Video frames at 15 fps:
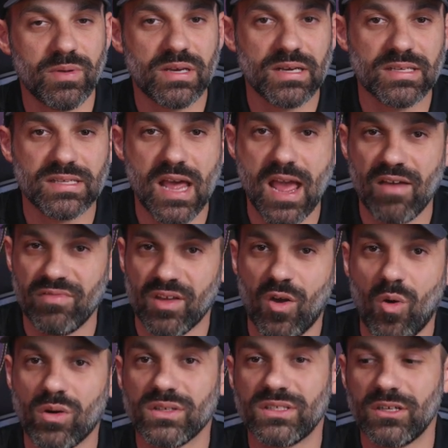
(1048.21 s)
because I have the
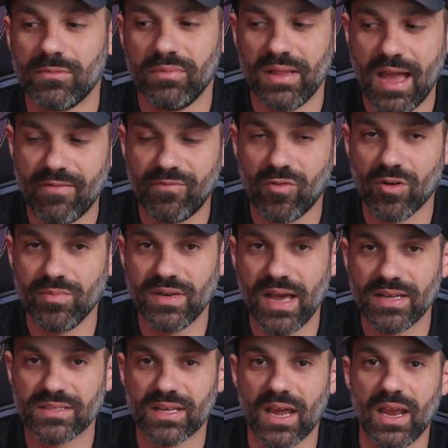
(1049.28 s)
Corsair platform
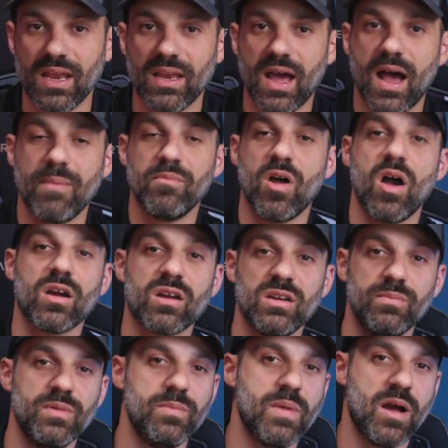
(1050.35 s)
desk and I'm not
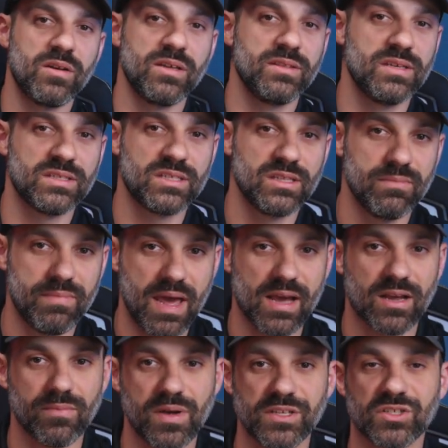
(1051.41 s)
gonna be mounting this to the
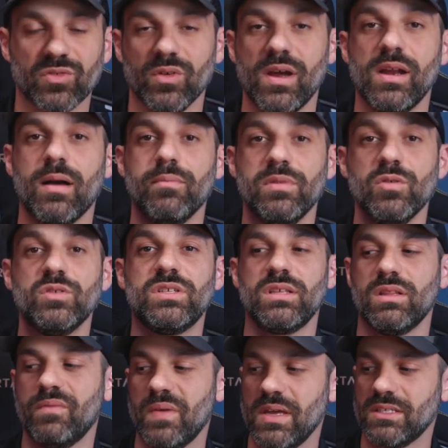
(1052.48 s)
back of my screen. I'm
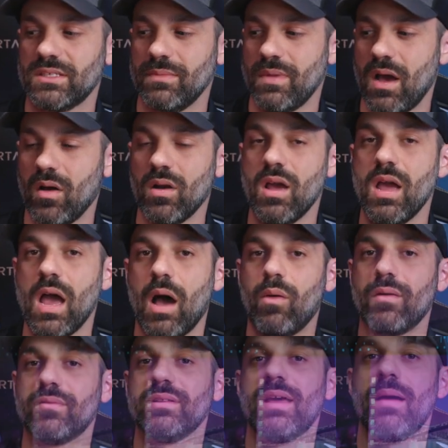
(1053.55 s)
using the VESA mount. However,